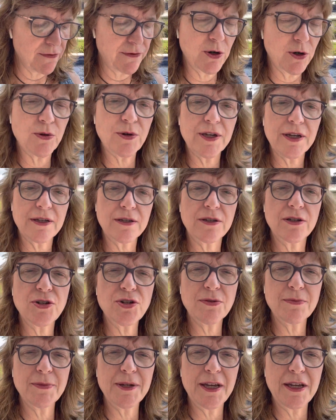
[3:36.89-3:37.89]
focus,
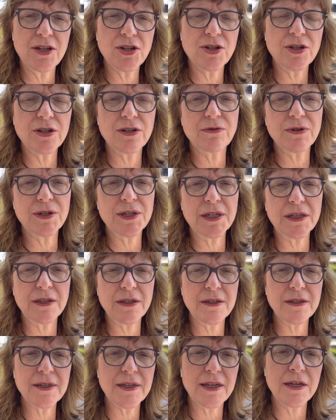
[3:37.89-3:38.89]
determination,
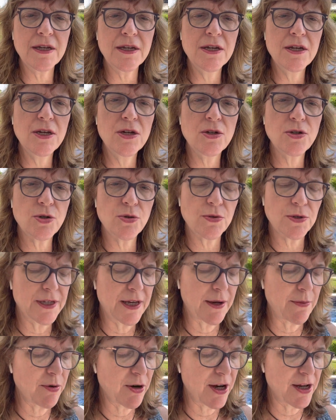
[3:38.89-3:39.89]
resiliency towards
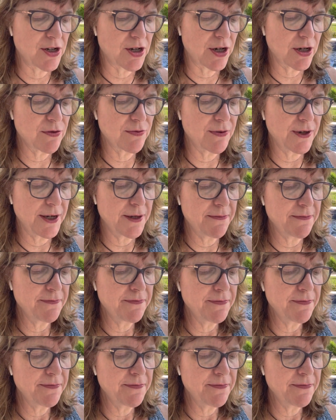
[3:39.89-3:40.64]
that project, right?